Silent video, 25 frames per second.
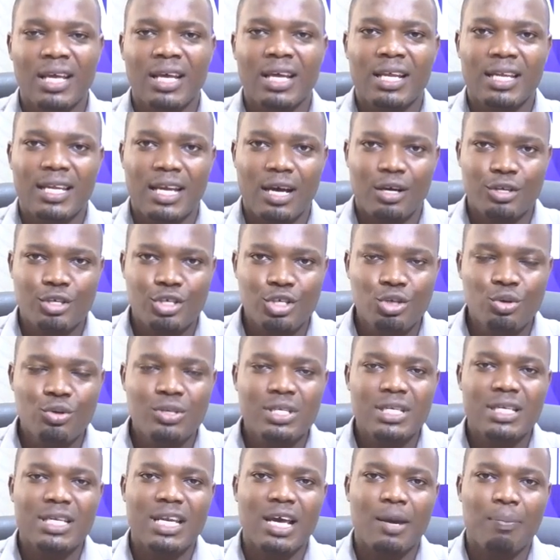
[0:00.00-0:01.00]
Now,
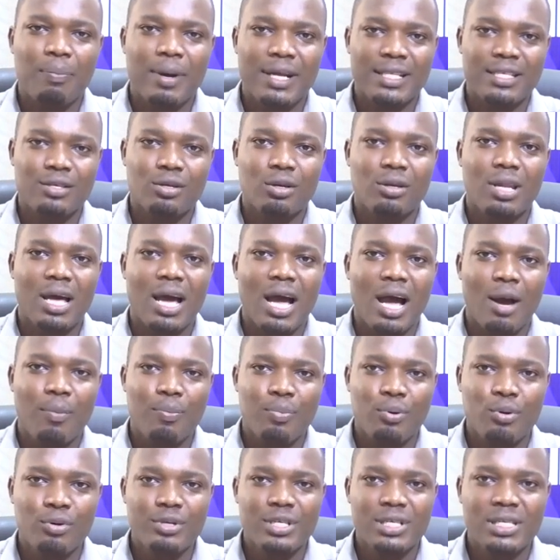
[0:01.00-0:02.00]
choosing a particular
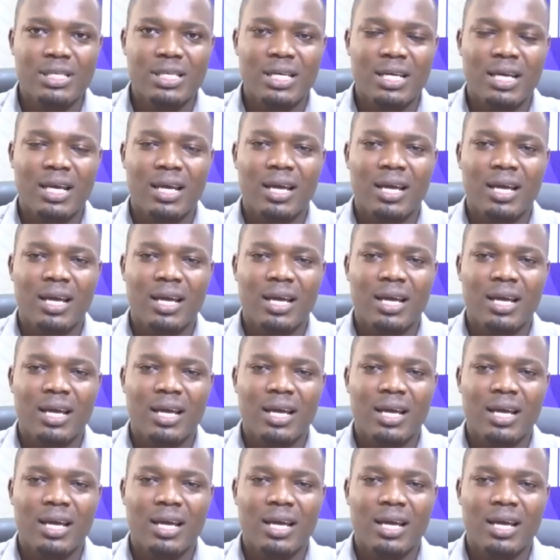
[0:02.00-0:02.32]
approach